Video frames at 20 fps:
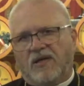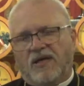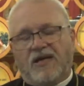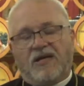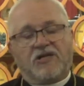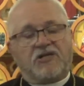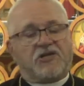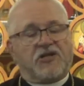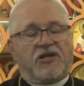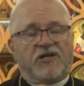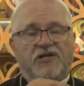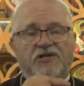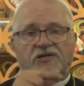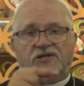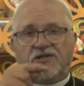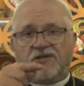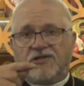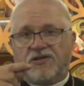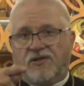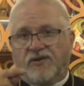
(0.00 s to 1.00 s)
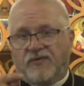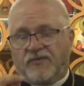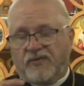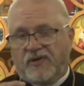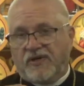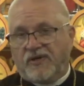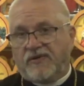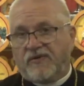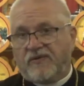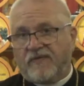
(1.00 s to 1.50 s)
In Genesis
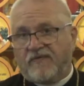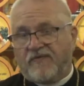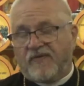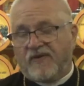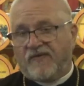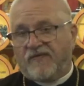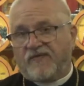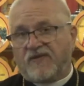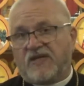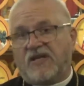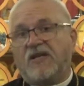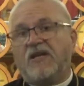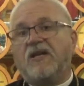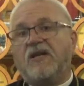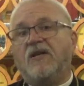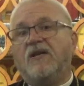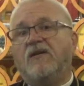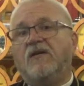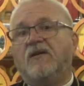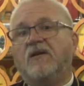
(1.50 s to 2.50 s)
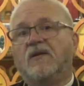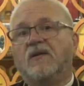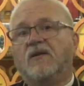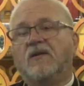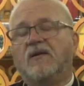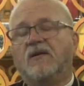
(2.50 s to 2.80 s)
3:15,